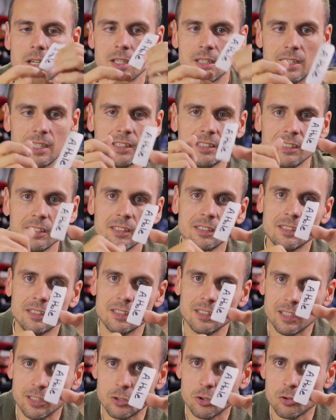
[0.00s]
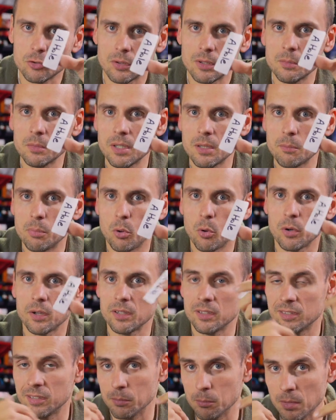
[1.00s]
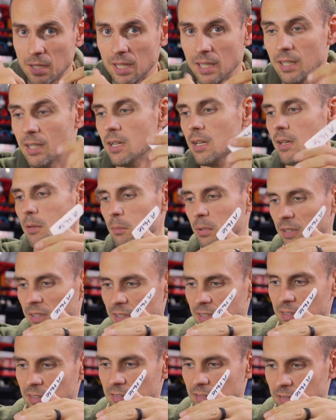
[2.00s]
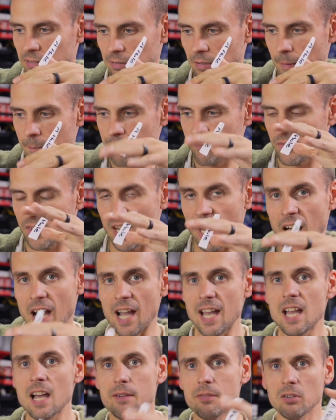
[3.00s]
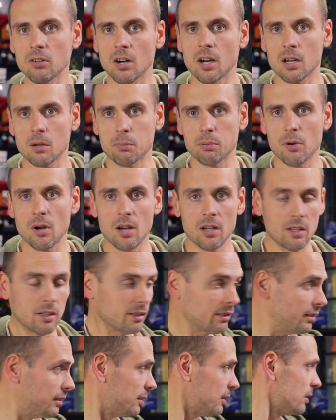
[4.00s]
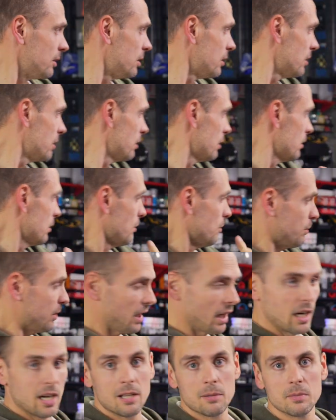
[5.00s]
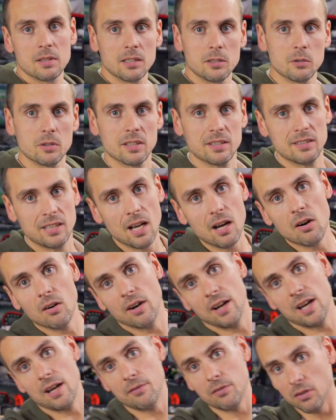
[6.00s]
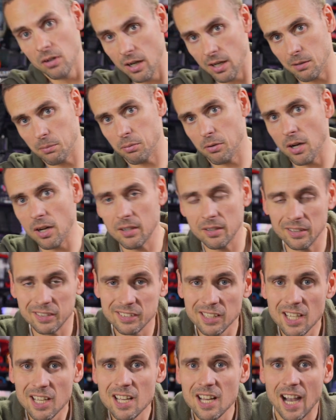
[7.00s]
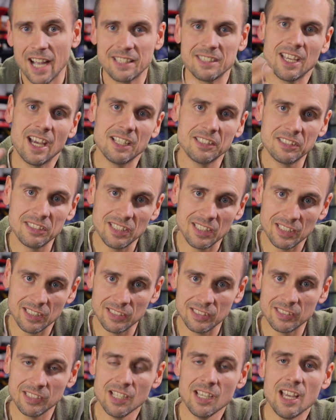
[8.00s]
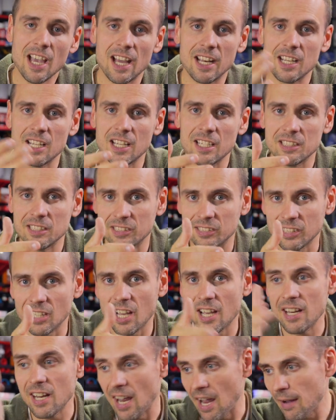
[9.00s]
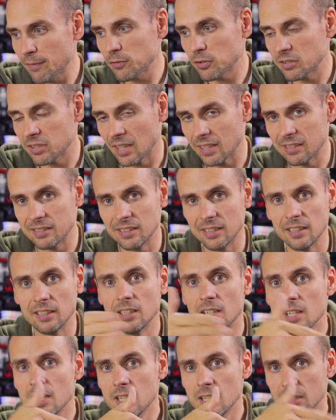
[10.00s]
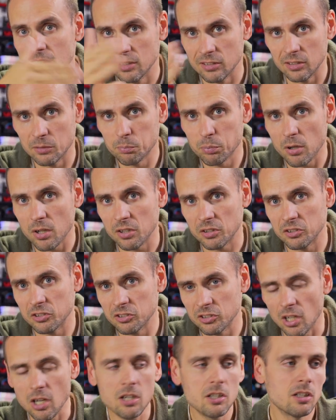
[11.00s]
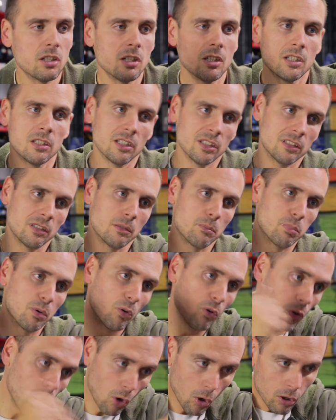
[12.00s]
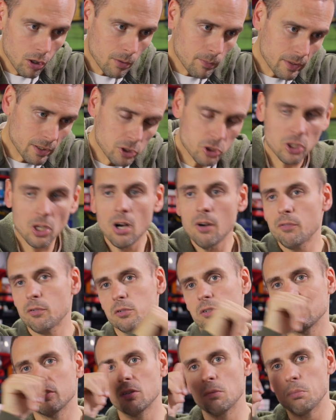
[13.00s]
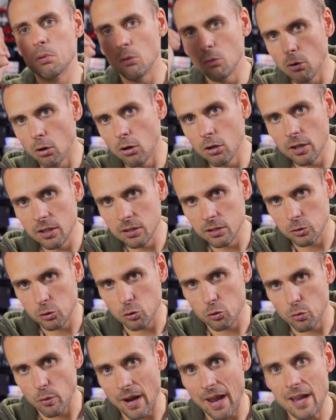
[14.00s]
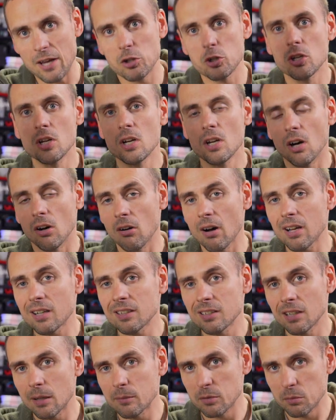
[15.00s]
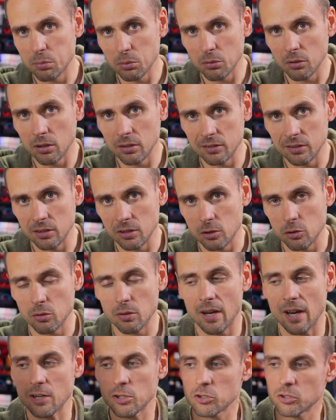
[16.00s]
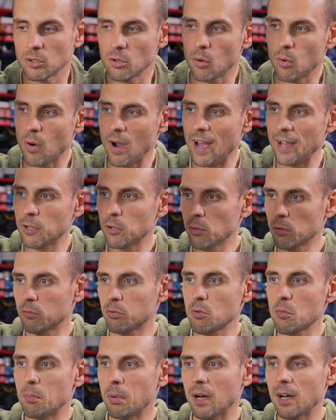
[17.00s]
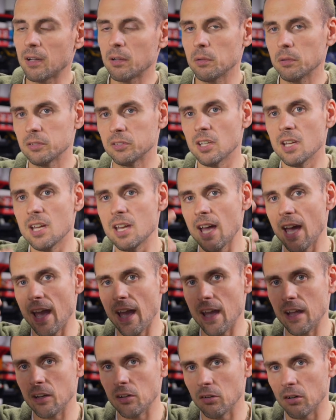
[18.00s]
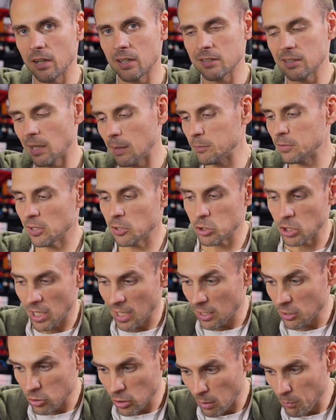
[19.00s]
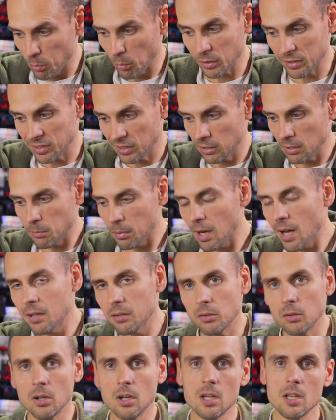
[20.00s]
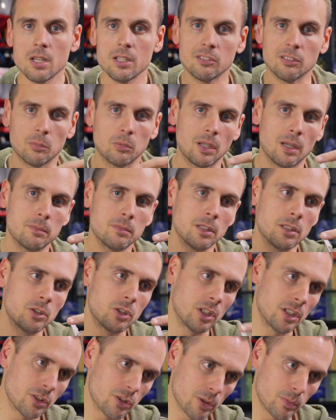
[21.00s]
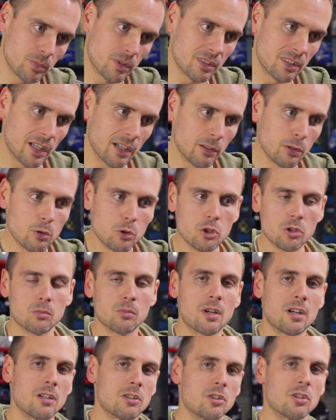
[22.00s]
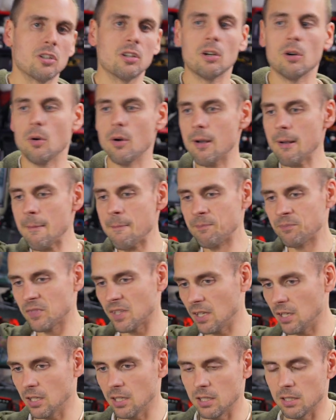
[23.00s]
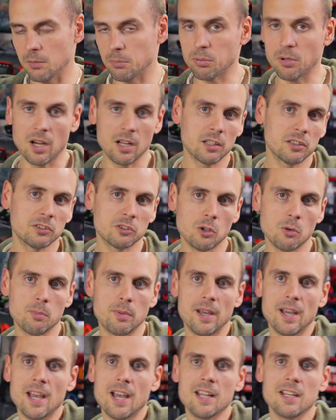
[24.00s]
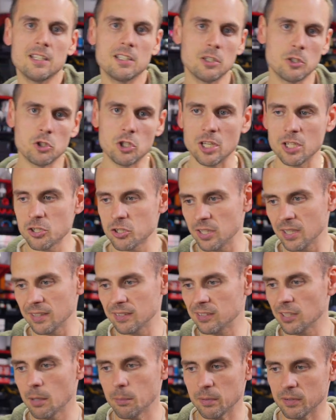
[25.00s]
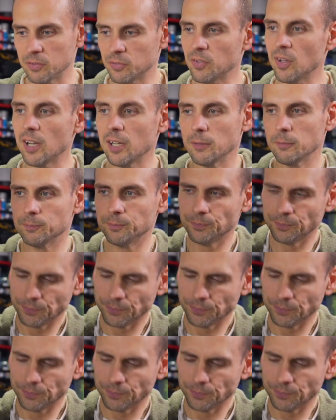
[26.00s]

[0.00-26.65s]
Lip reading: This is extremely important to me because I have a lot of products. Behind me, you could tell I have a lot of products. I test things and then I decide after testing, does this product suck? Does it belong on my shelf or does it belong in the trash? A lot of times it belongs in the trash. So I go through bottles and a lot of times I change up what's in the bottle. Sometimes I change up the dilution ratio. Products go bad and you change things up. It's fine.